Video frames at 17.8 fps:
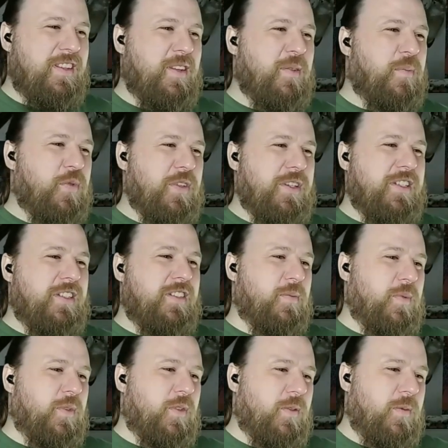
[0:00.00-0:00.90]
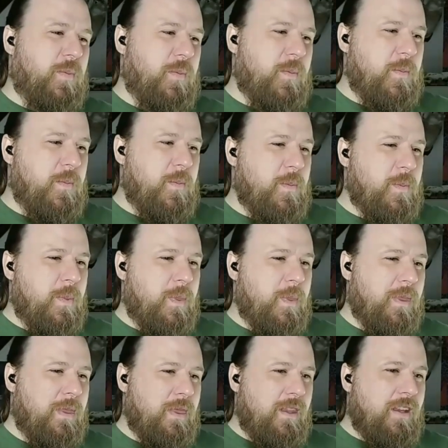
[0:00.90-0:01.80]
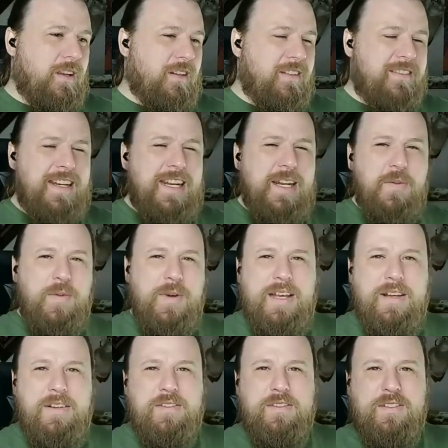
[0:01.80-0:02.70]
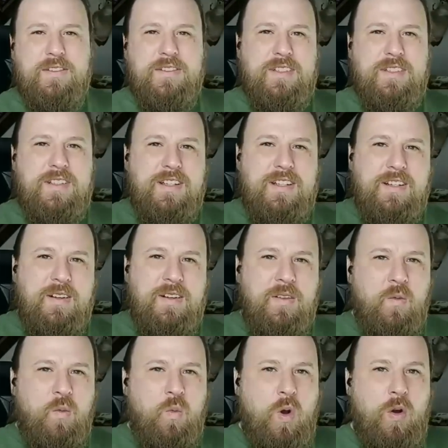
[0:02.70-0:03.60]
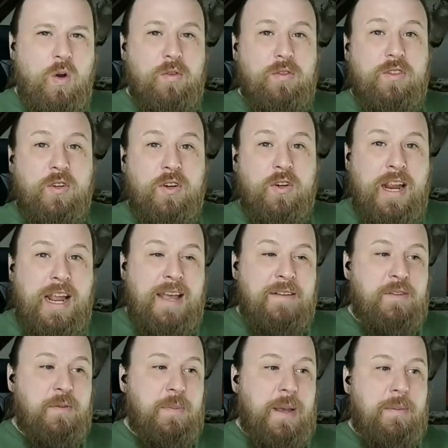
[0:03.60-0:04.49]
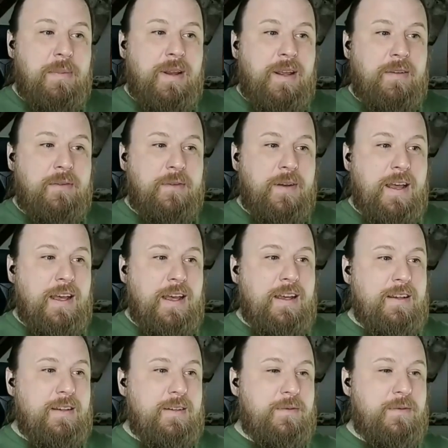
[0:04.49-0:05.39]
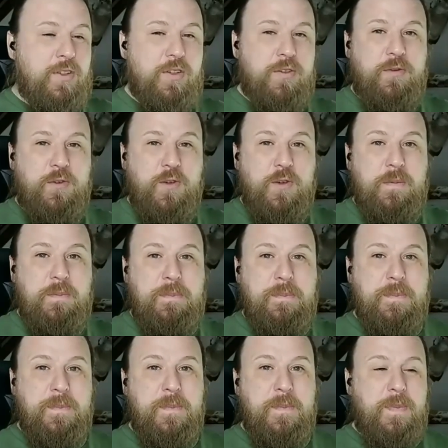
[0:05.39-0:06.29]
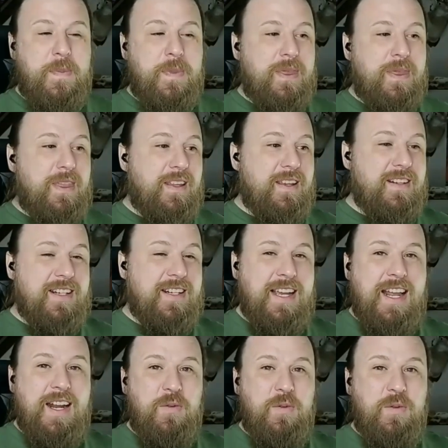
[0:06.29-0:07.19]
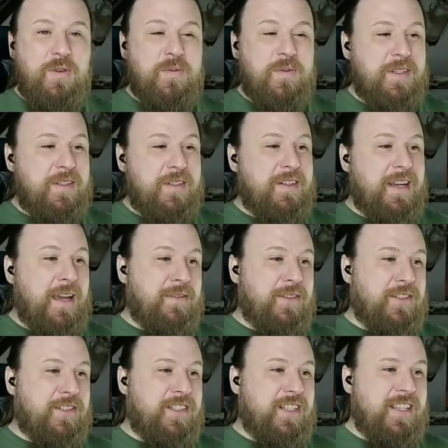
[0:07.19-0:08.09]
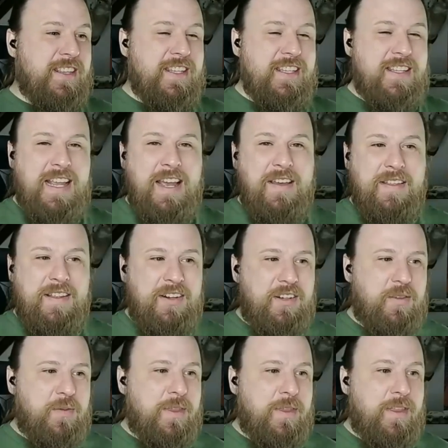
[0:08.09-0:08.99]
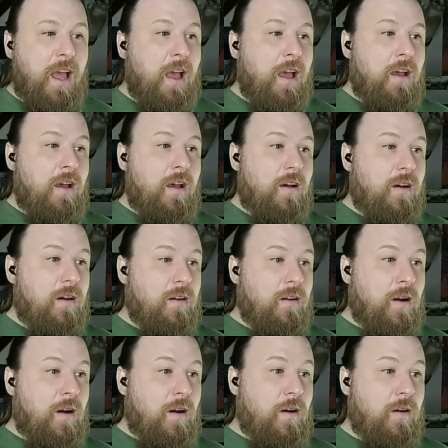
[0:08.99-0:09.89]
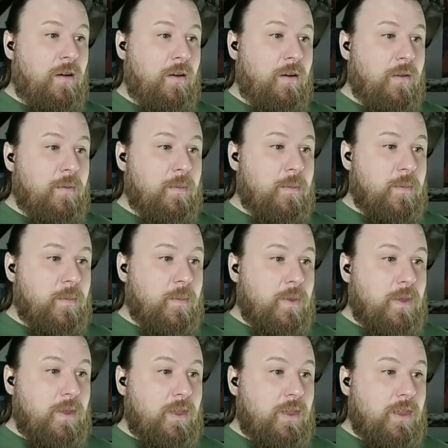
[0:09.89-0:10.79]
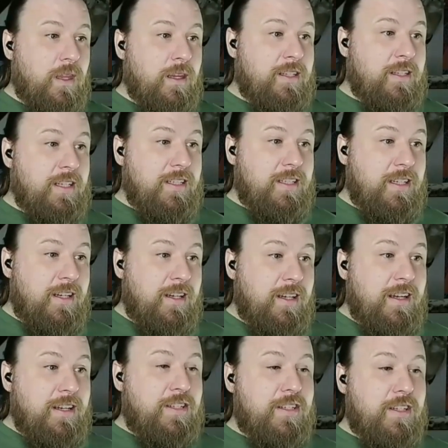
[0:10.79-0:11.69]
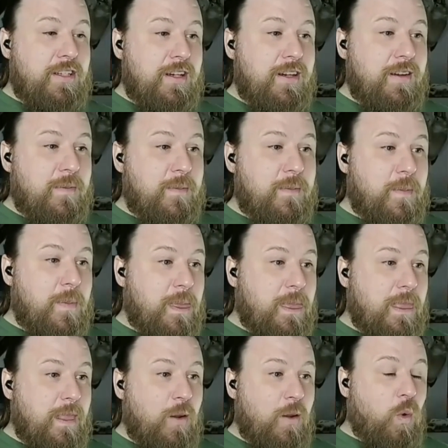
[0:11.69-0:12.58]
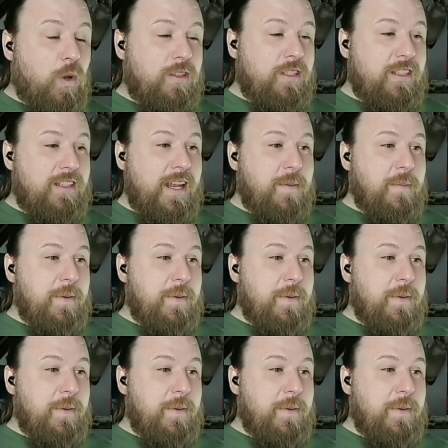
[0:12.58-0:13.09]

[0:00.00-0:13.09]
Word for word: The principal. Does anyone else want or have a Babylon 5 uniform? But I kind of want one after seeing how they look with. This is unnecessary. Oh! You know? Is this? You this, just give us the information. What's his name